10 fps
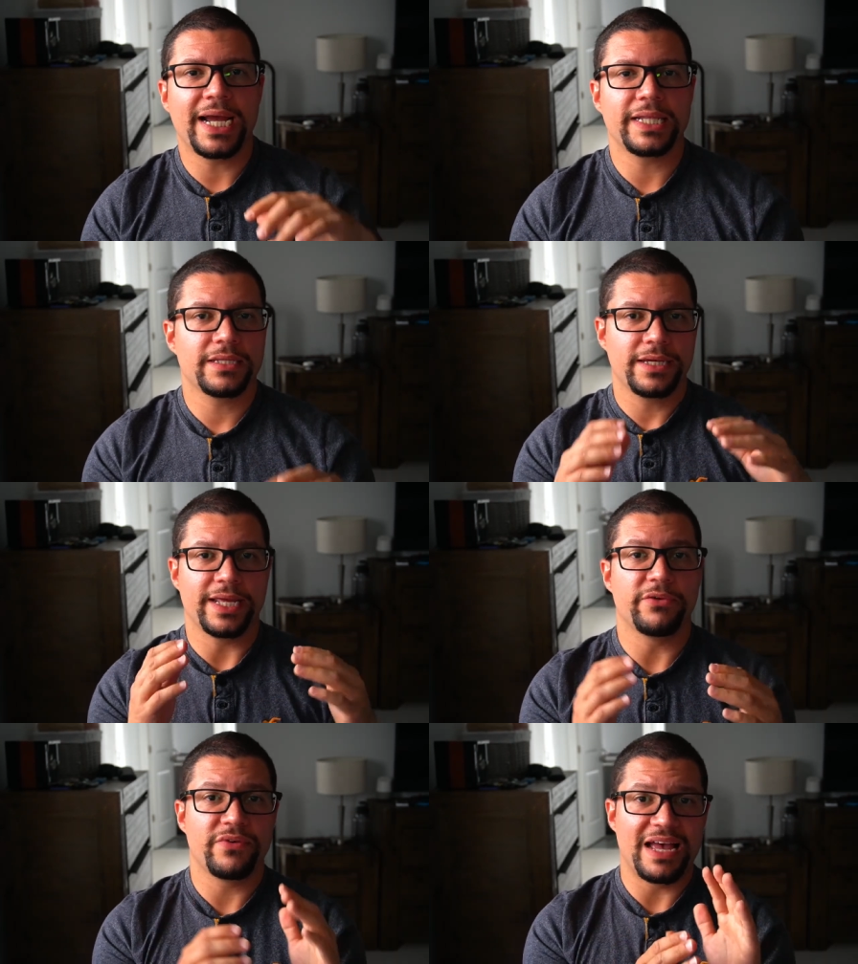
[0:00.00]
And if you
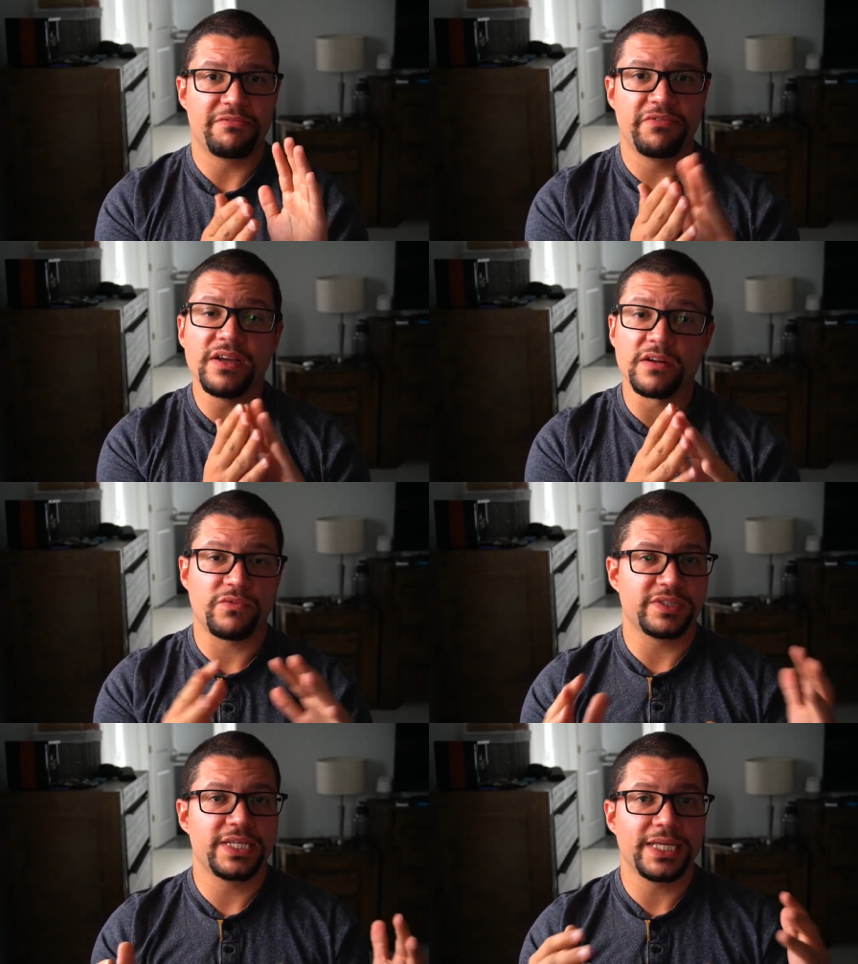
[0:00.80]
have finger
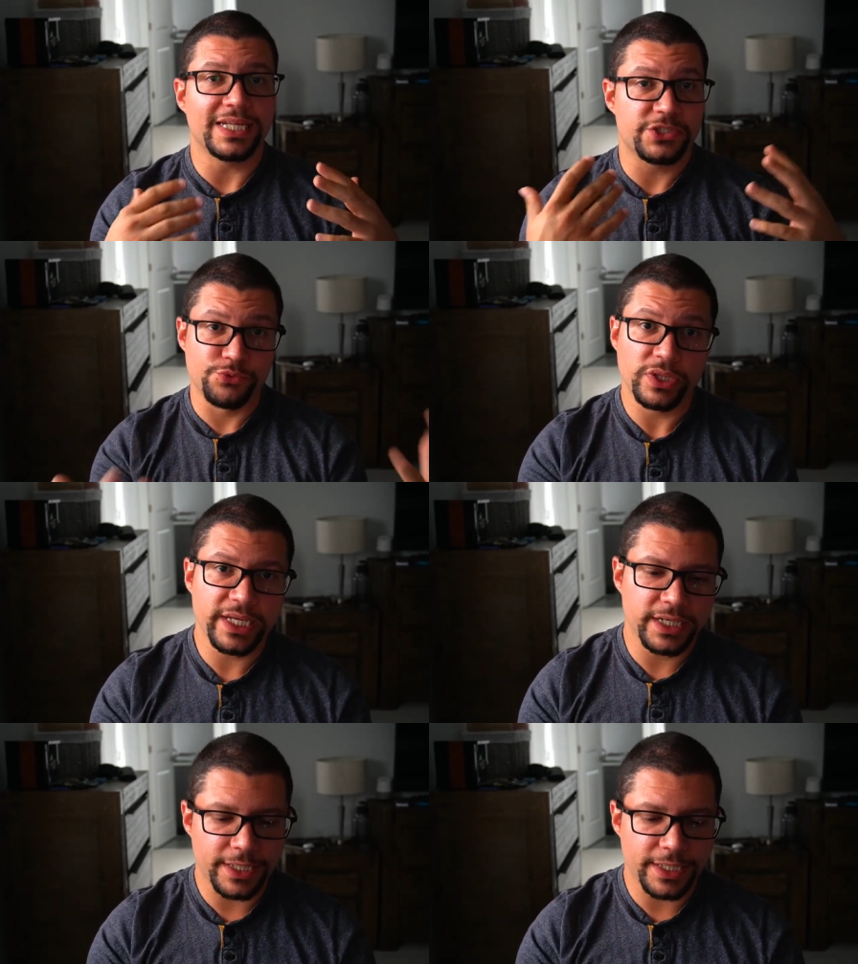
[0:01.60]
fatigue, that's really good.